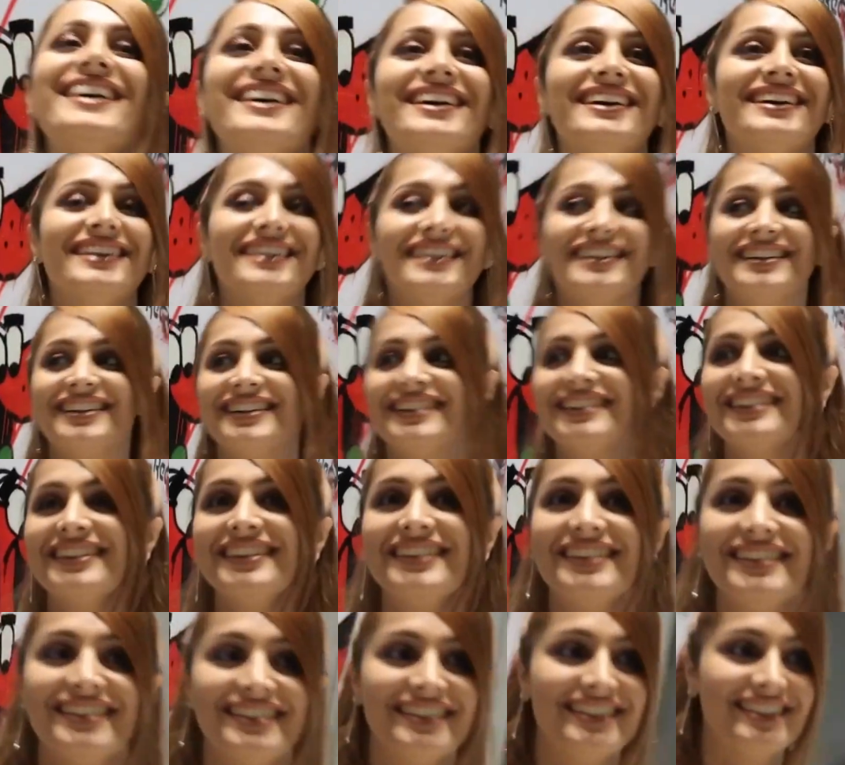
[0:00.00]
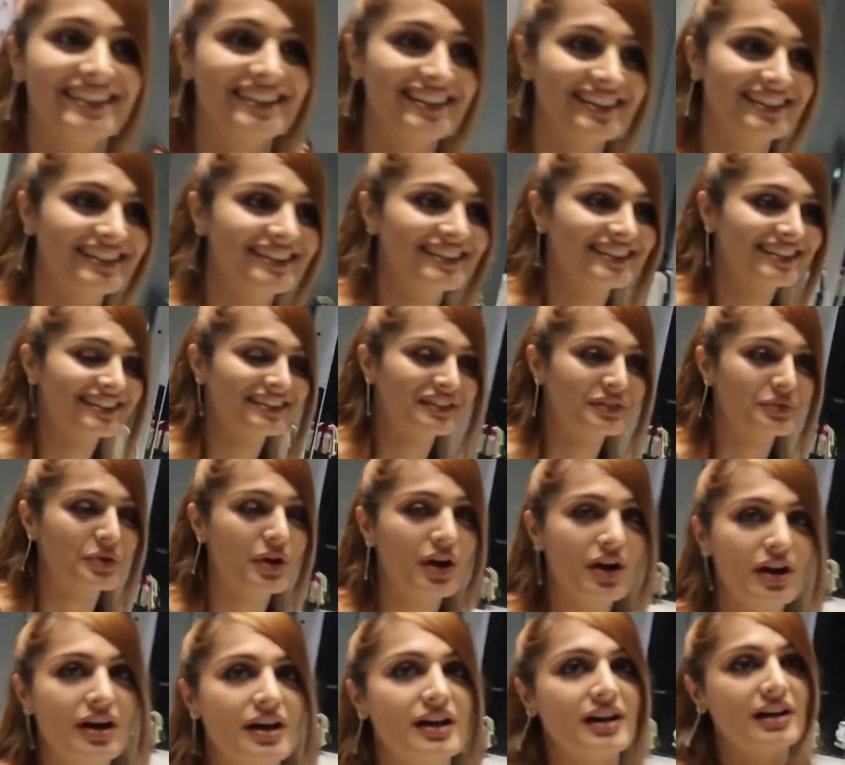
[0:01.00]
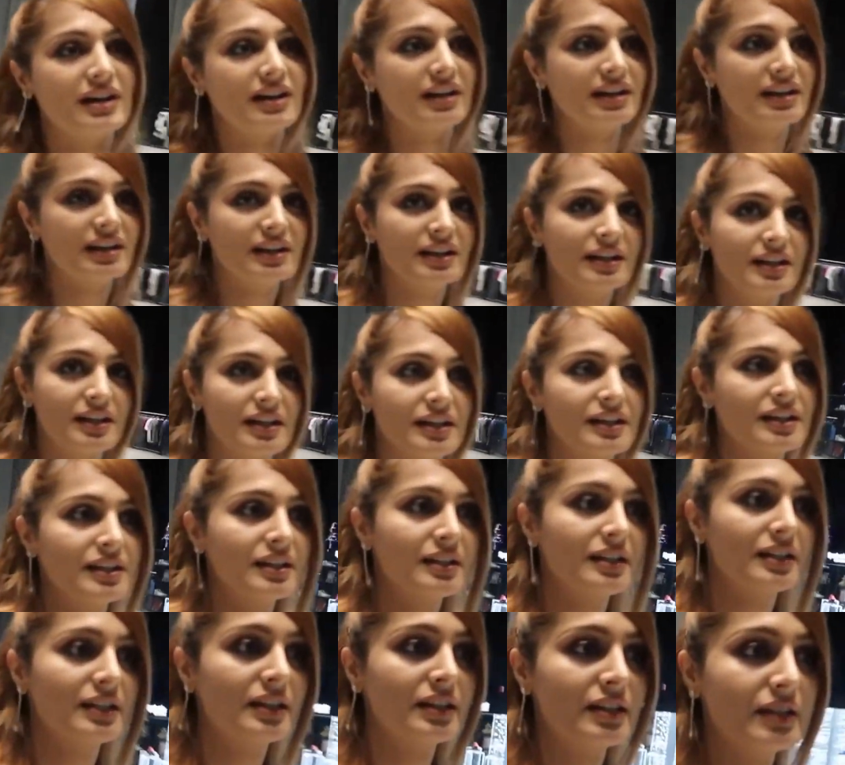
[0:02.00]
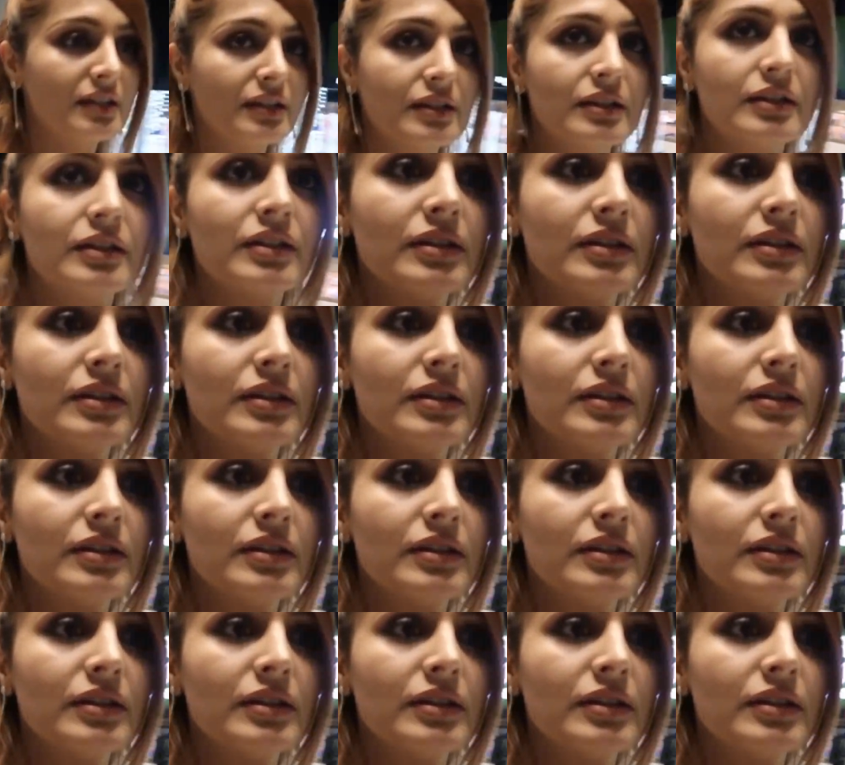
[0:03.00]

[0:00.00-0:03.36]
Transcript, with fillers: Come over here, I want to show you one thing, okay? What? Kanye West's clothing